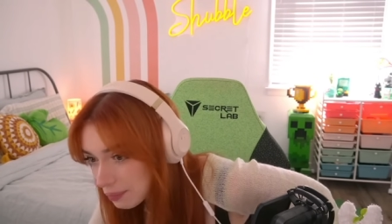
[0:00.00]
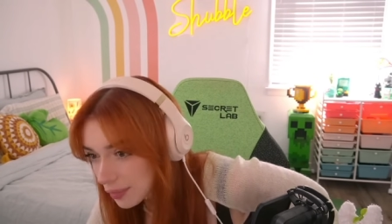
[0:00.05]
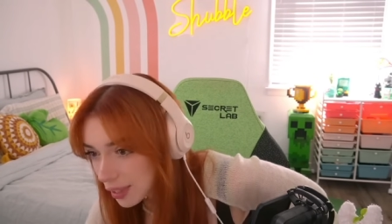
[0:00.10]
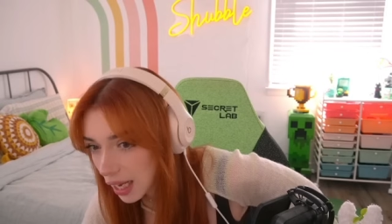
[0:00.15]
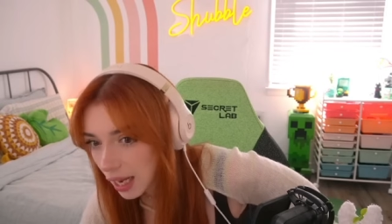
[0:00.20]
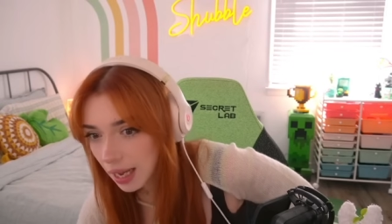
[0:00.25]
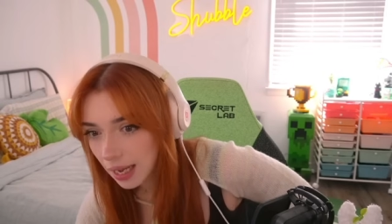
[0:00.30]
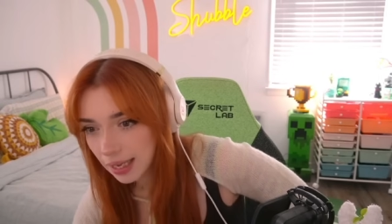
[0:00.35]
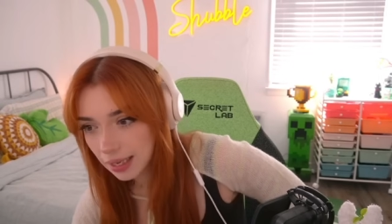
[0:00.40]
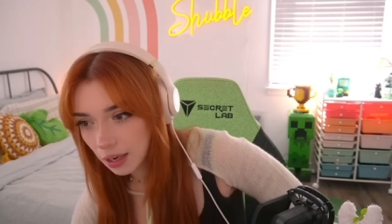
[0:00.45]

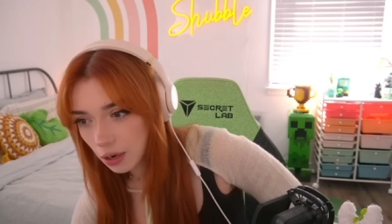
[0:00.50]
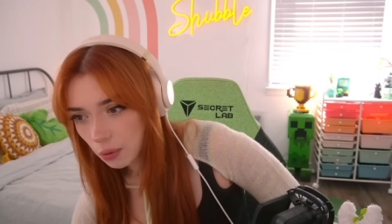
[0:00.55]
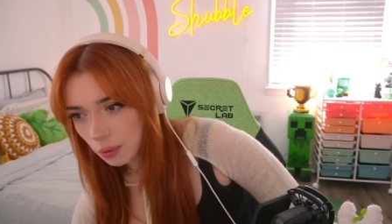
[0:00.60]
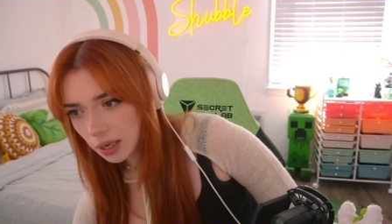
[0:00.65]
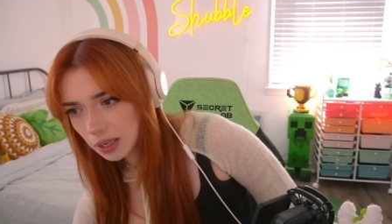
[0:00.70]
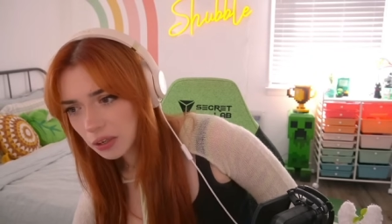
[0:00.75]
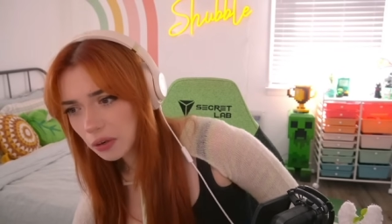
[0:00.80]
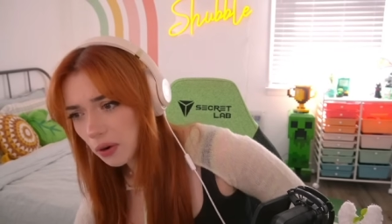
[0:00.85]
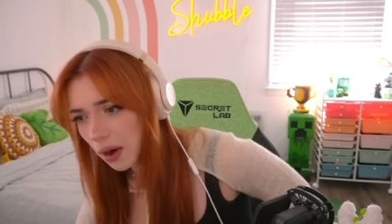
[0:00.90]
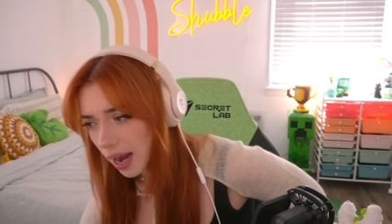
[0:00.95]
I don't want
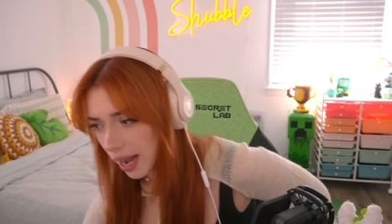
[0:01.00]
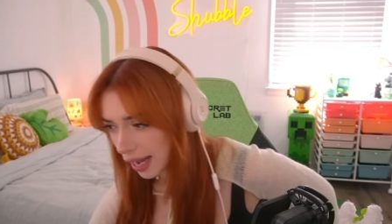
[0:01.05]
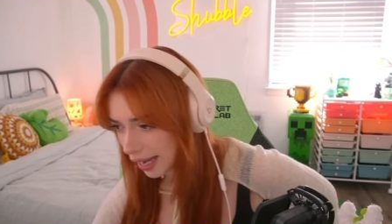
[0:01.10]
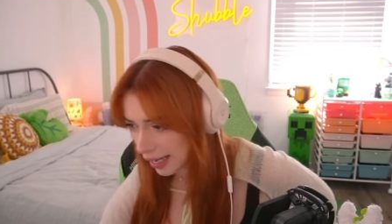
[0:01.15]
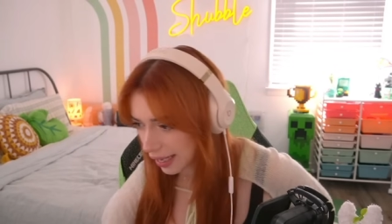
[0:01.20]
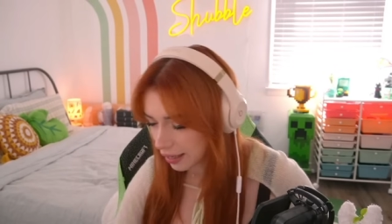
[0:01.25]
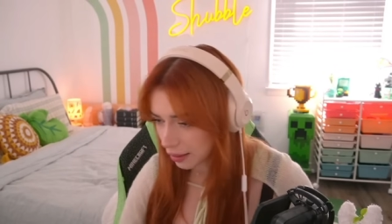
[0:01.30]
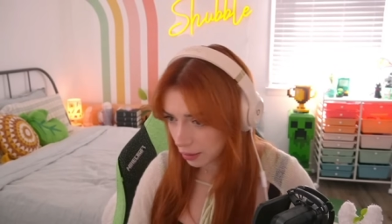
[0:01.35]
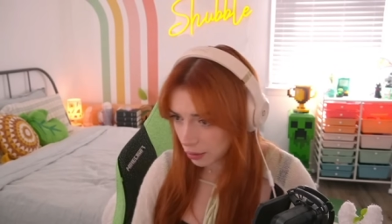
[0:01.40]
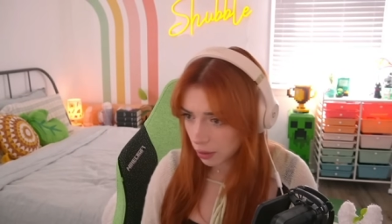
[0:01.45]
to cry
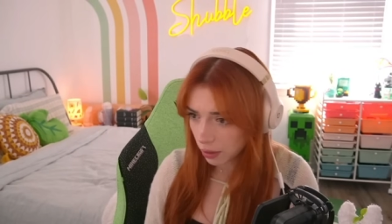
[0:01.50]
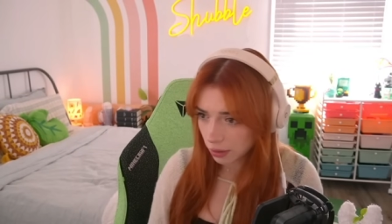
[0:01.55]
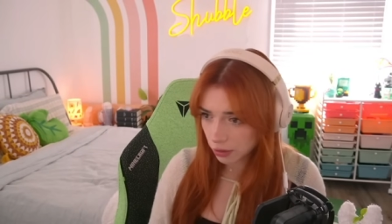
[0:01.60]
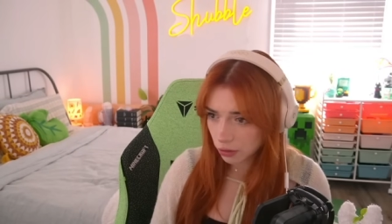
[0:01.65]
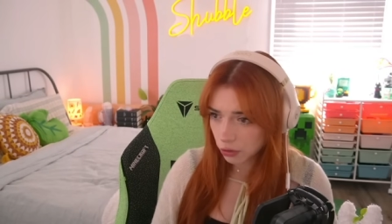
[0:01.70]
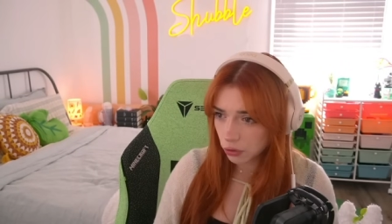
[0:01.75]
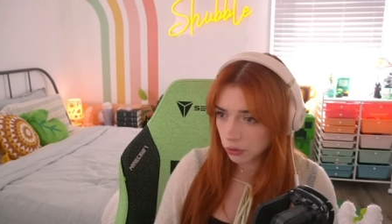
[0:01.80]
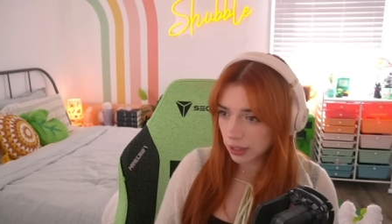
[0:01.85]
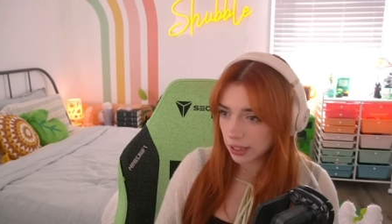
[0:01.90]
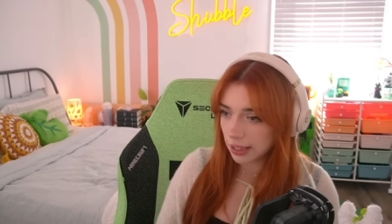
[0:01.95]
and on
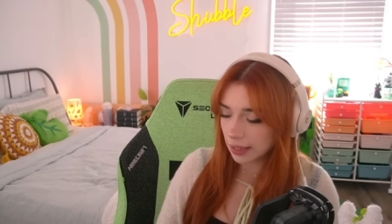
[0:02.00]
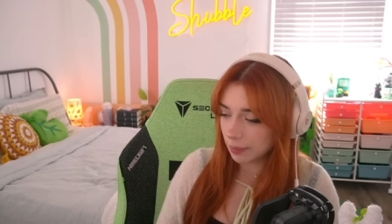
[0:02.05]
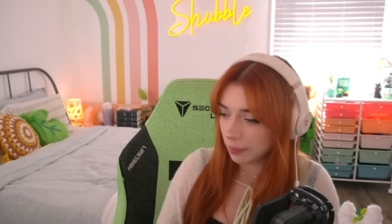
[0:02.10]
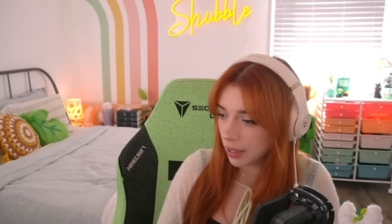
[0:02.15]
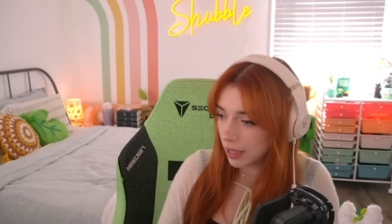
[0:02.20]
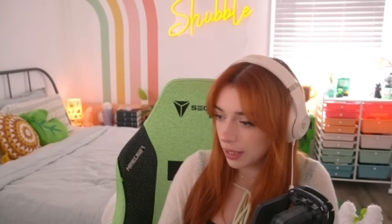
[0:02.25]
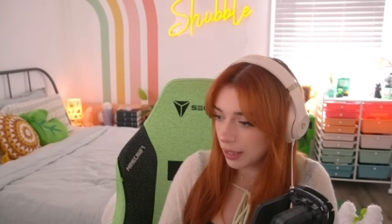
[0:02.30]
stream.